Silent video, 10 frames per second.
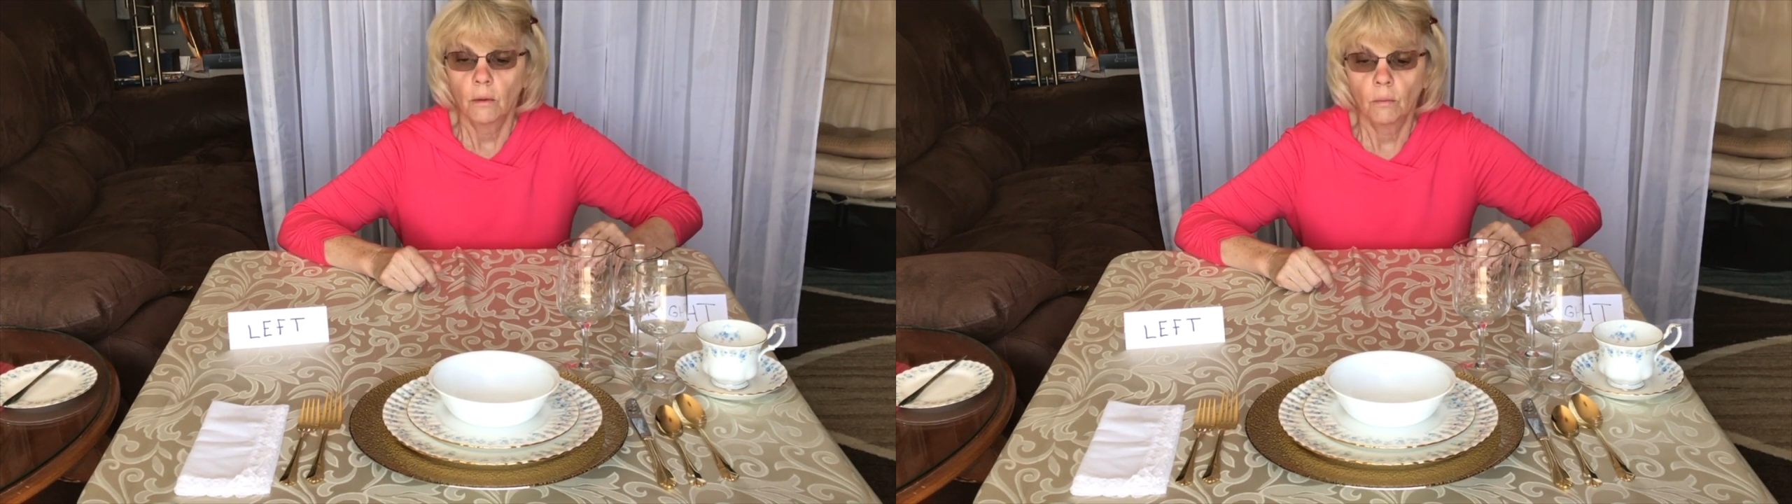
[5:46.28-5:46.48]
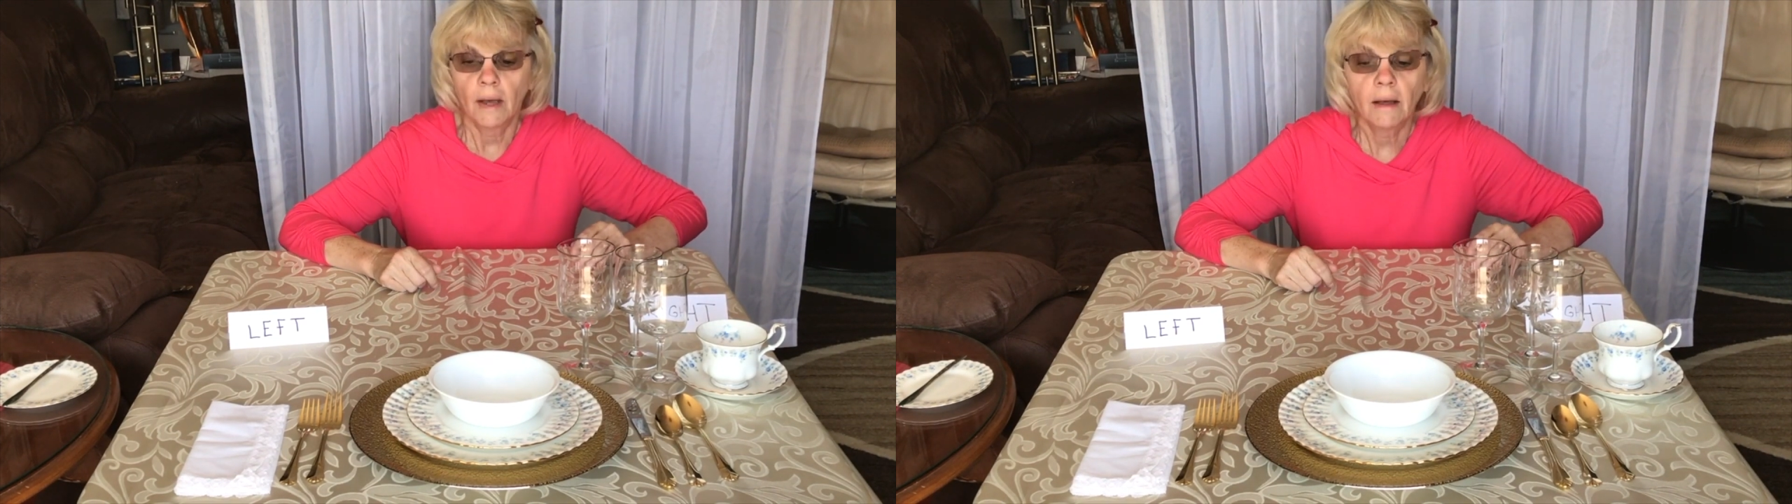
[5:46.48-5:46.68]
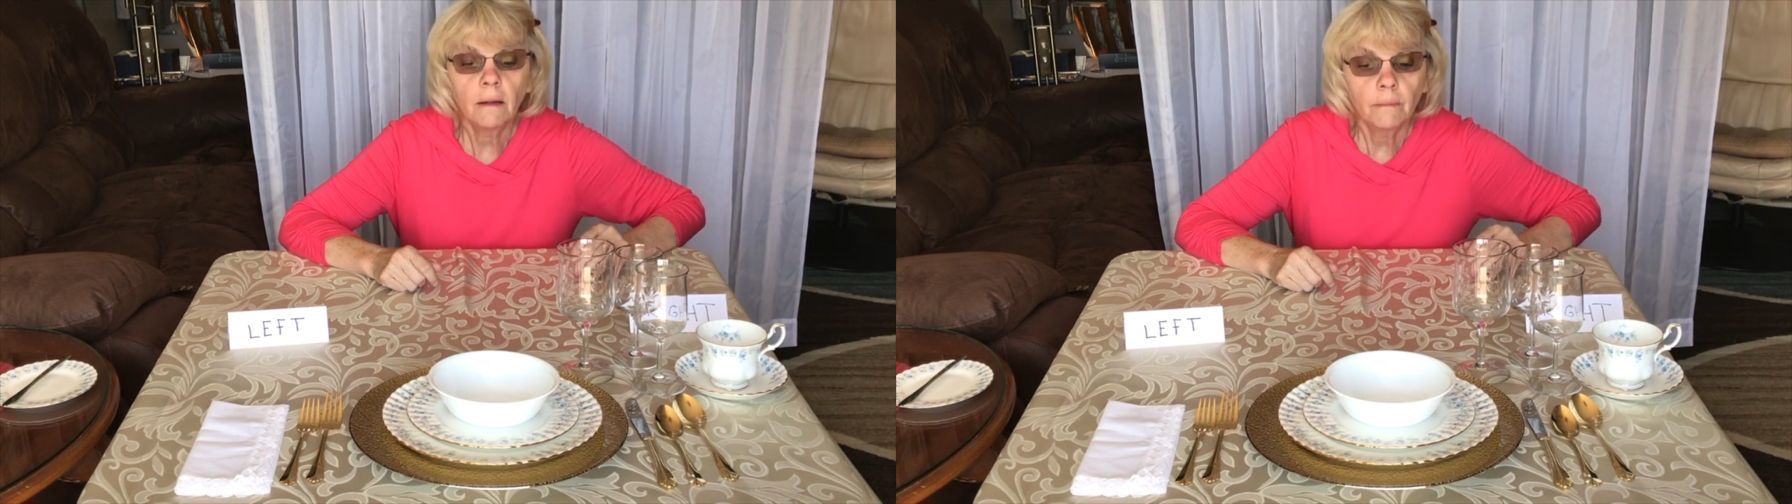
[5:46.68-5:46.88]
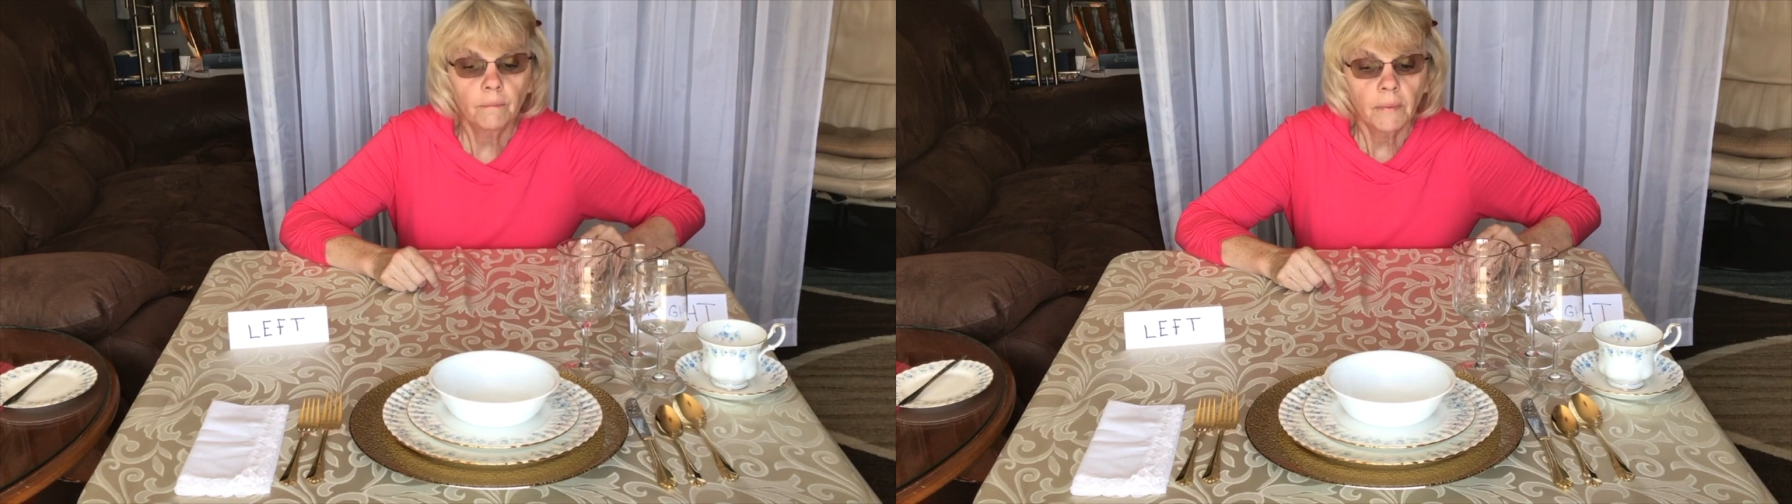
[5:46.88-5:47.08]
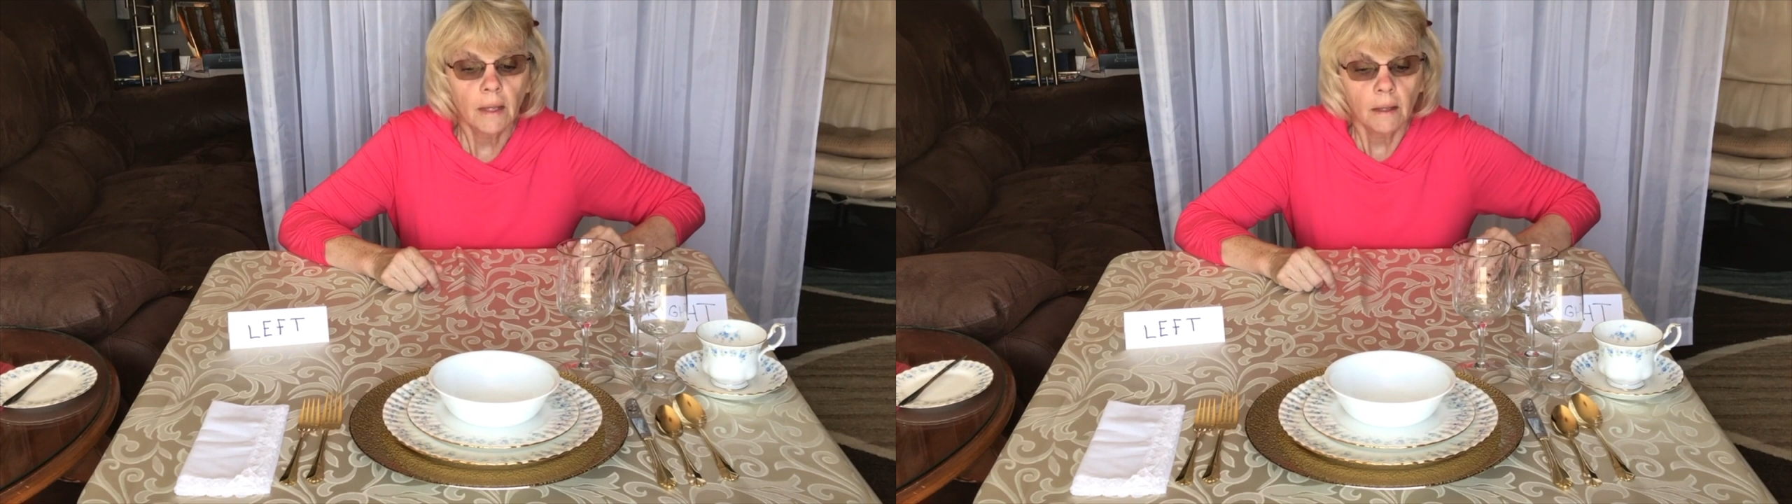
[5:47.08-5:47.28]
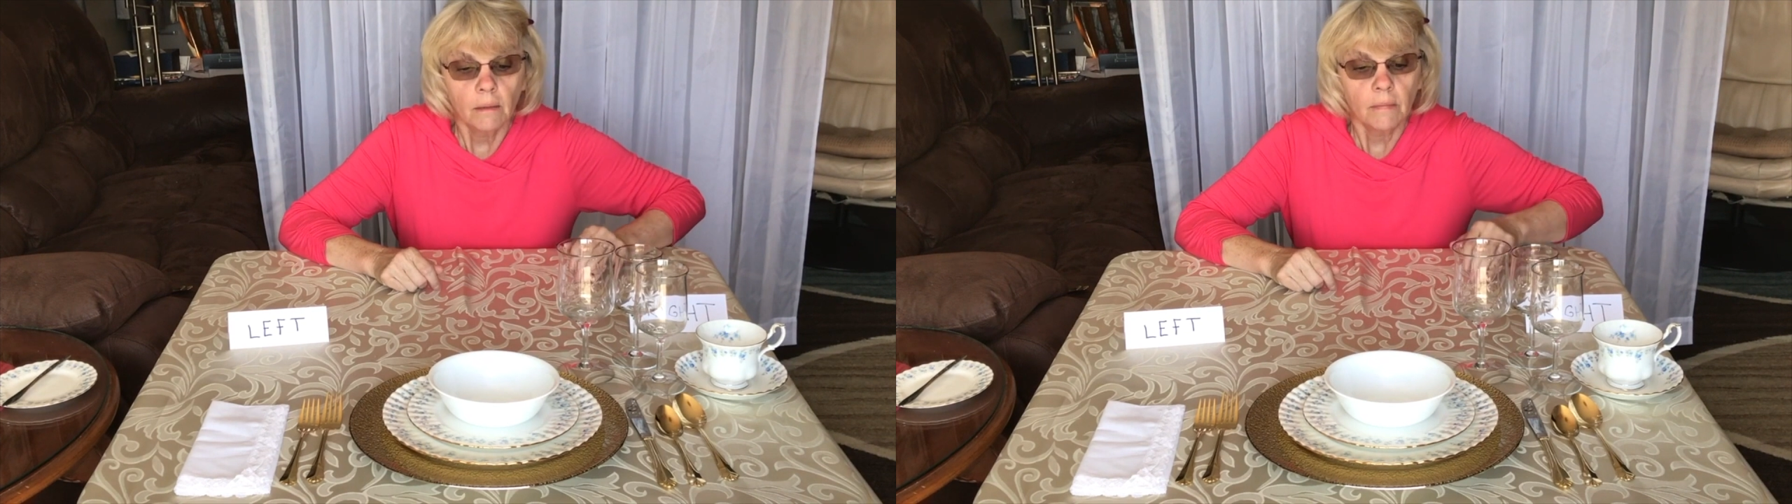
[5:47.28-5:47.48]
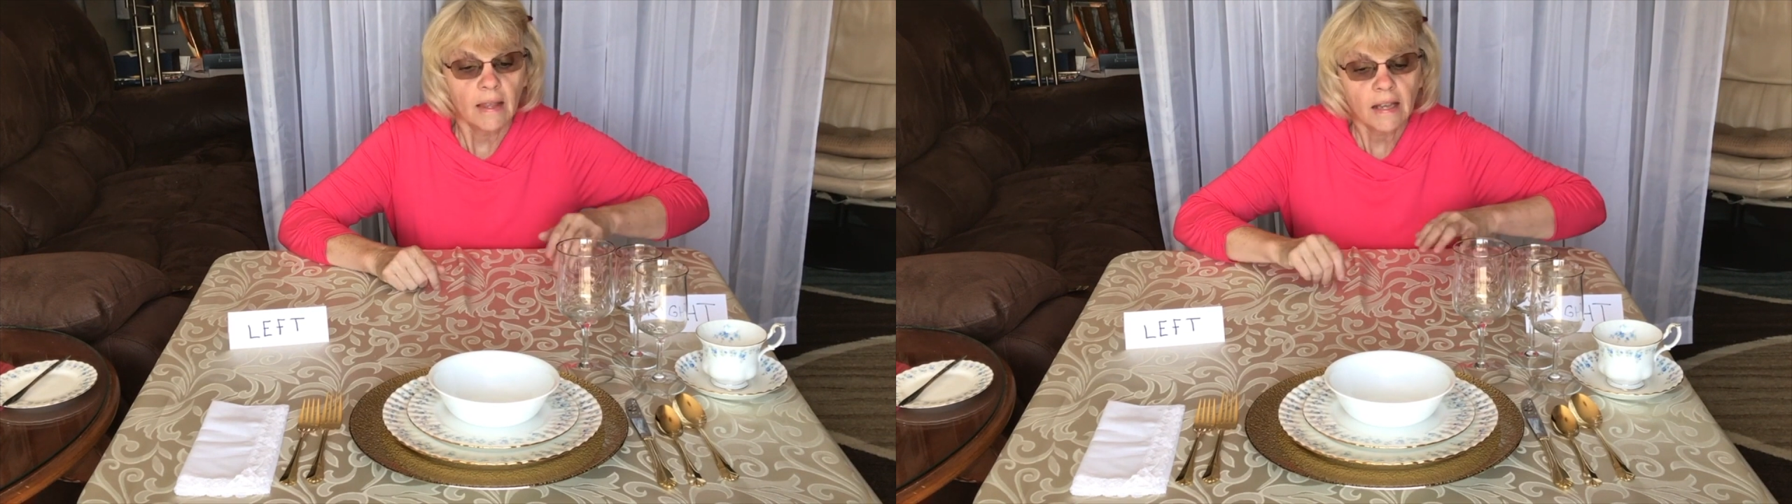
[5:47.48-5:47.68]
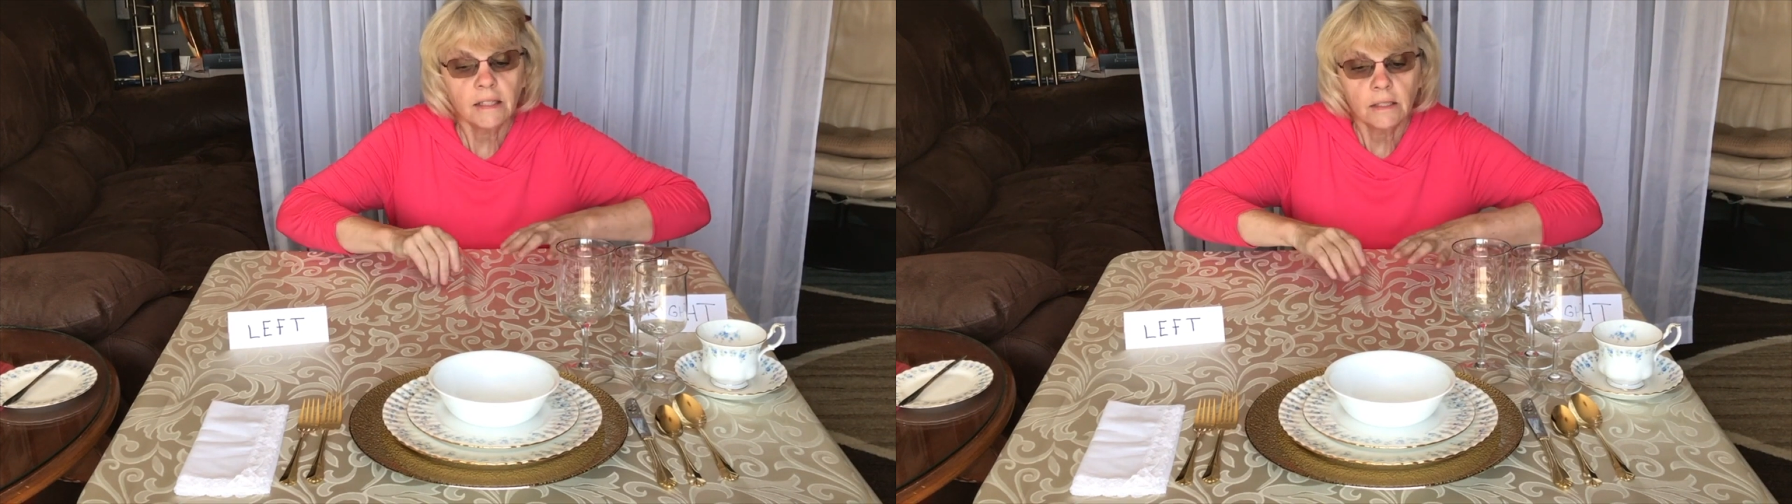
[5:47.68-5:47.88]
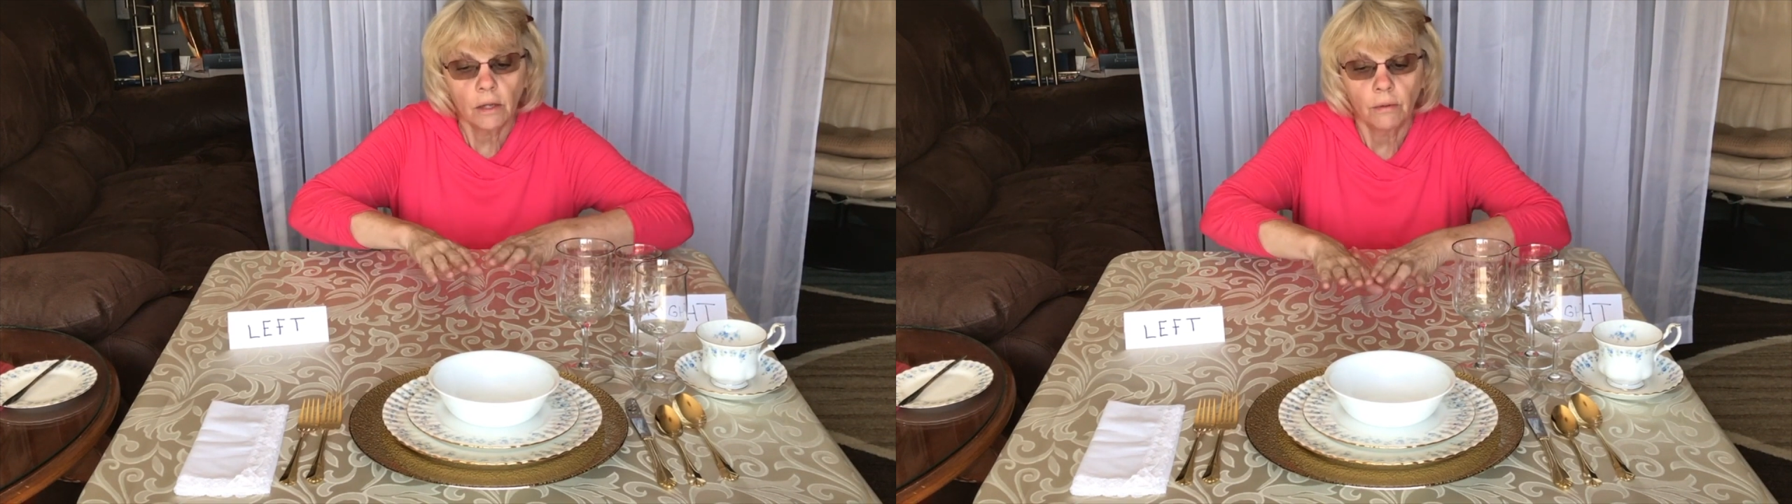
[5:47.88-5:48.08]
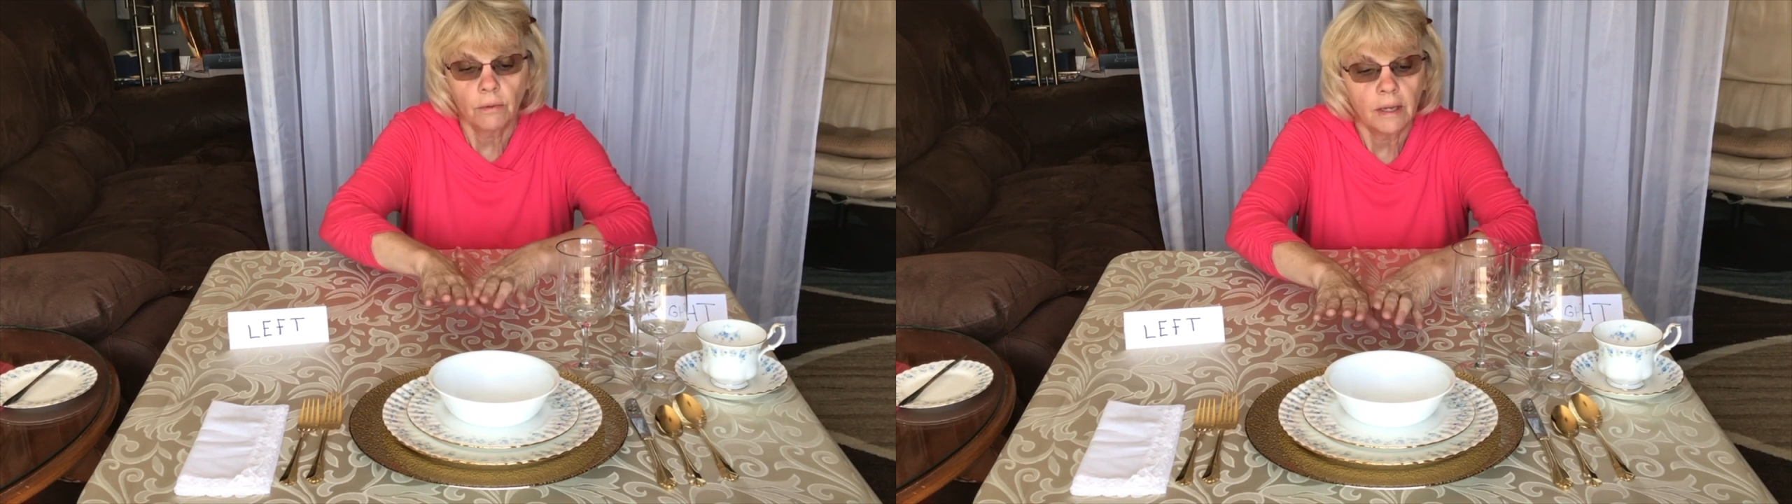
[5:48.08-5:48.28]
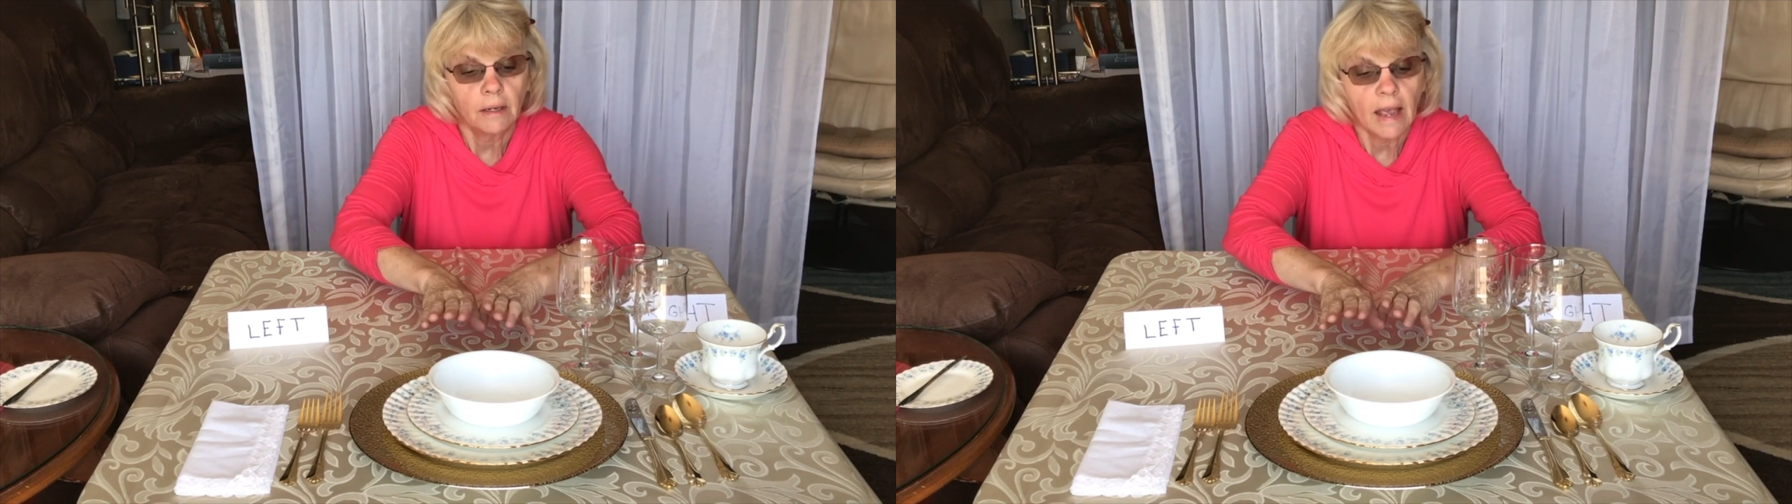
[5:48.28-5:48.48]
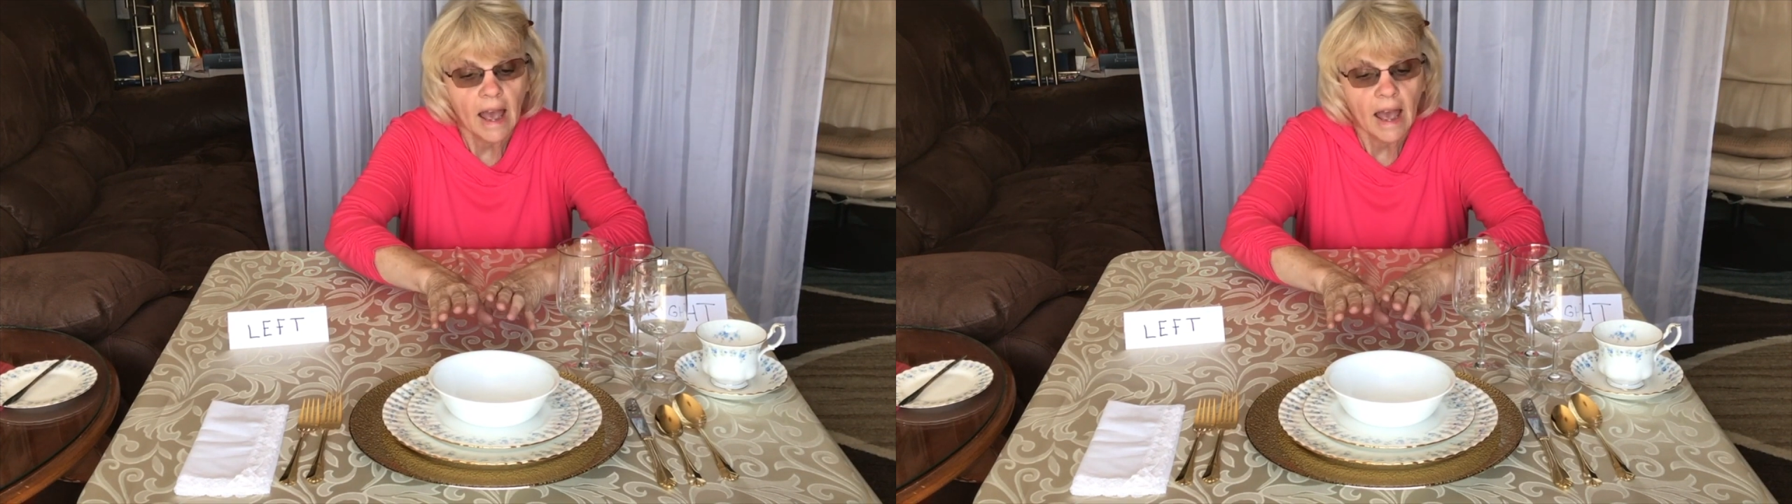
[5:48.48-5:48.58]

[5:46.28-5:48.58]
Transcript: Well, that's so that